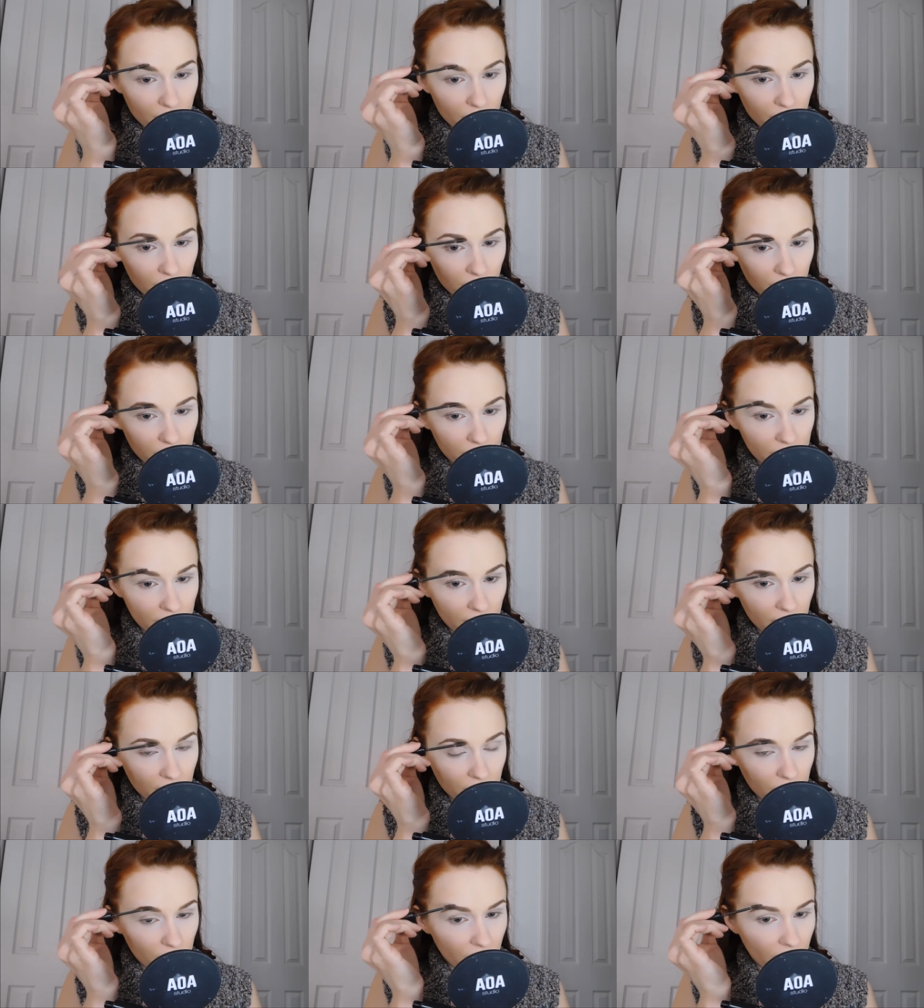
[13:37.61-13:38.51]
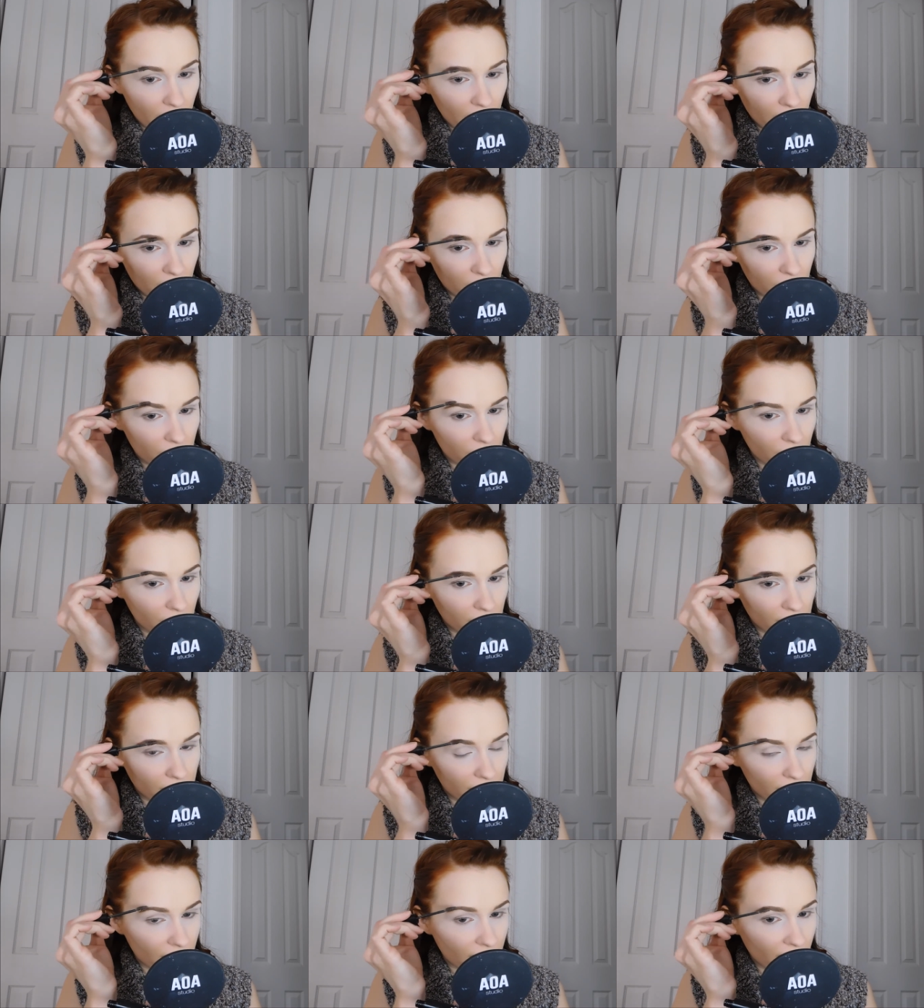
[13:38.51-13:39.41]
dosage, and she
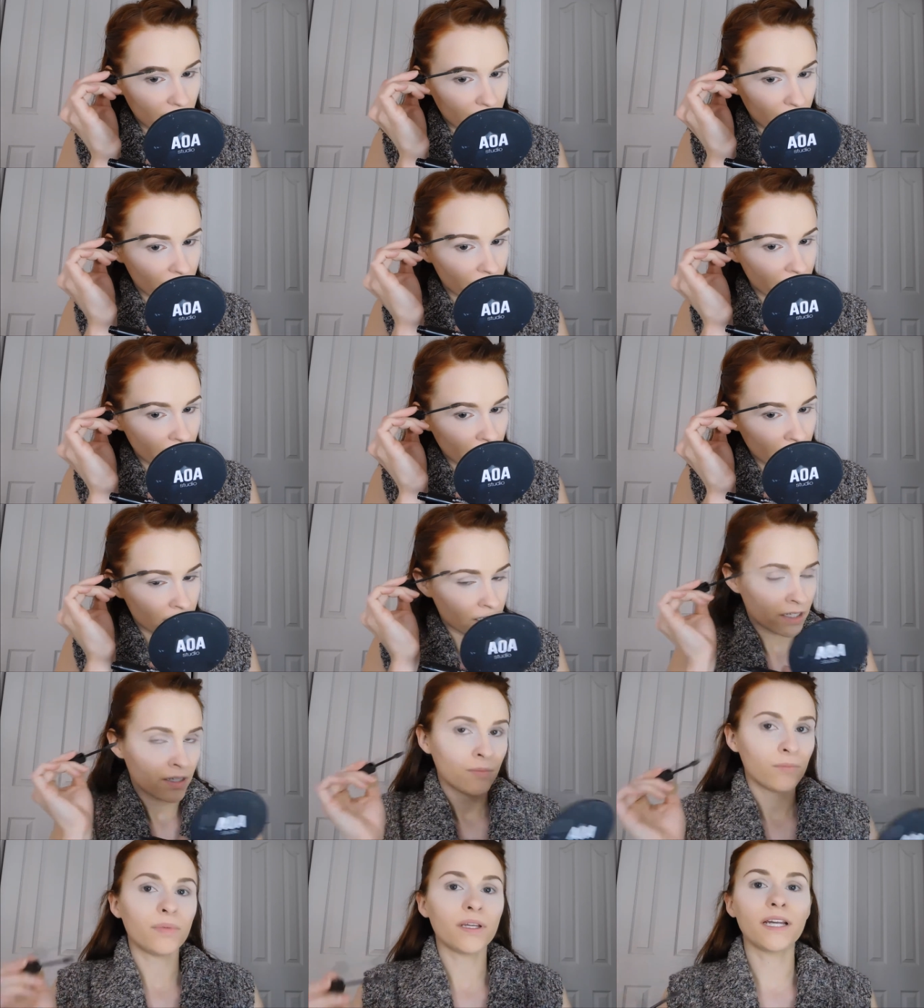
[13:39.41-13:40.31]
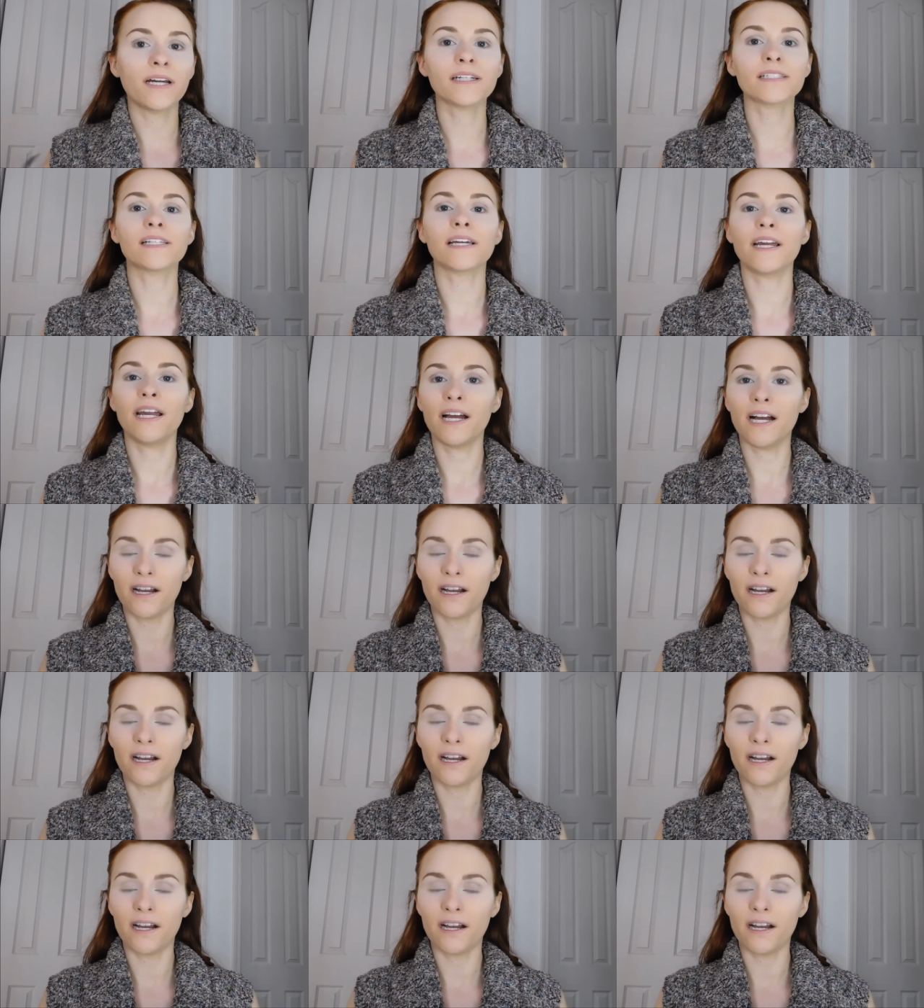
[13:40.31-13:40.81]
said because I